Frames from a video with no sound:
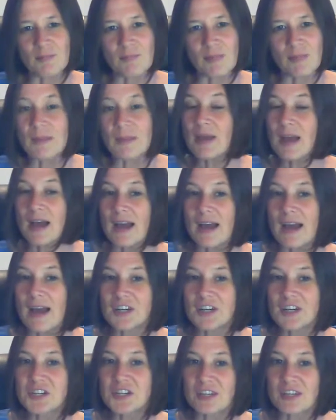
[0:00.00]
maybe I
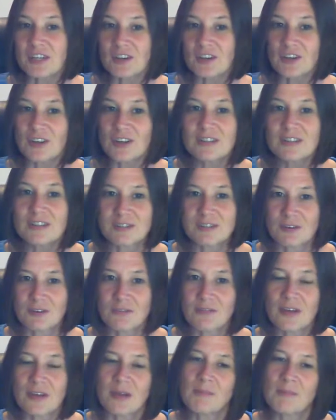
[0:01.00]
actually could
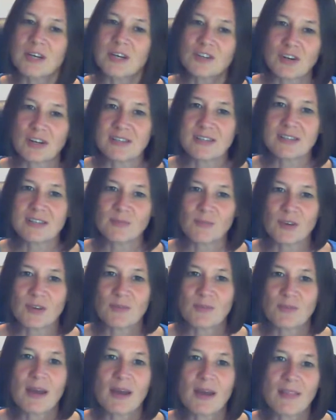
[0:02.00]
serve him and trust him
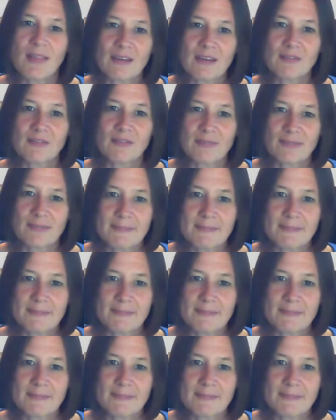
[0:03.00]
with my life.